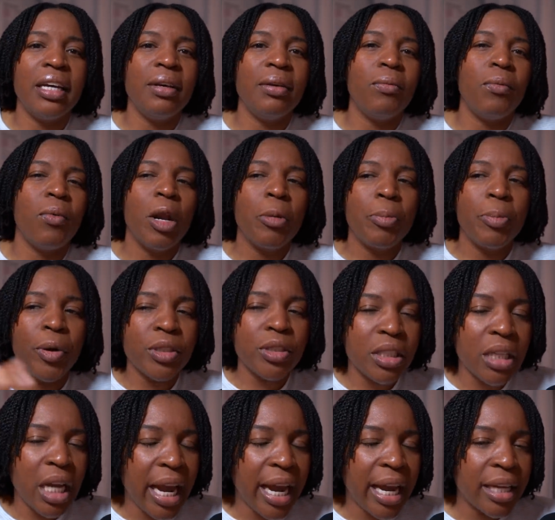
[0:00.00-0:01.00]
One
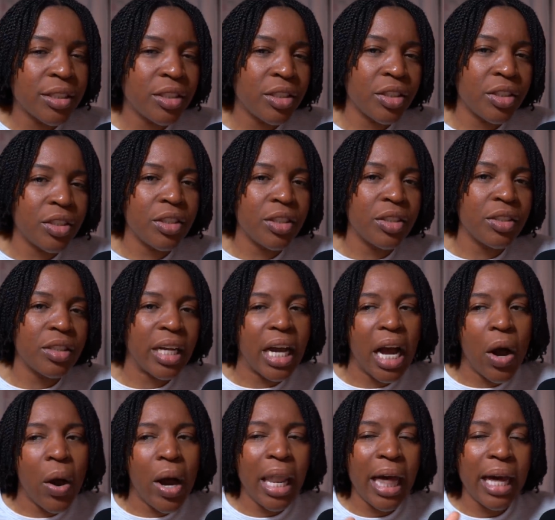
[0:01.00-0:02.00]
person answered like, oh,
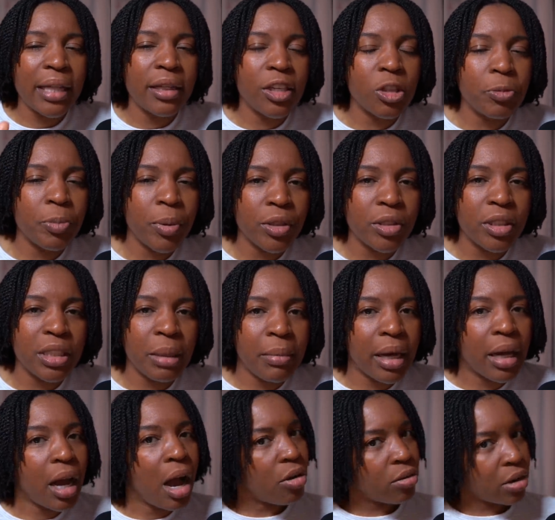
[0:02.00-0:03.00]
I like this person. I'm like, okay.